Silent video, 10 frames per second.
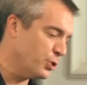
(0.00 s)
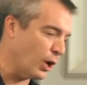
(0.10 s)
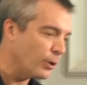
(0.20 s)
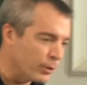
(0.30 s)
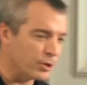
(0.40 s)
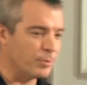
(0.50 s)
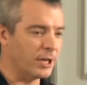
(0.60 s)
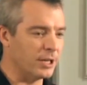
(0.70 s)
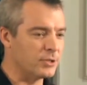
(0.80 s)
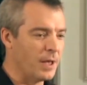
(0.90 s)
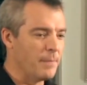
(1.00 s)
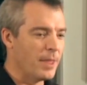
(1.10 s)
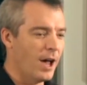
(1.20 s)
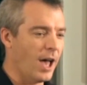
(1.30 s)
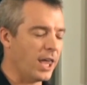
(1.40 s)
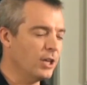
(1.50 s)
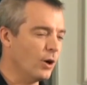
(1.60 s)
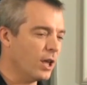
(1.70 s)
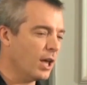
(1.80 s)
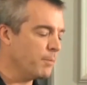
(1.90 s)
just sharing with you because uh, you
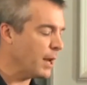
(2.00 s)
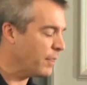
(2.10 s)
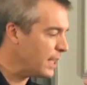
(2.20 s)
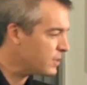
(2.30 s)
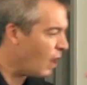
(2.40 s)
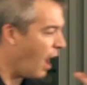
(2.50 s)
know, I mean, I think it's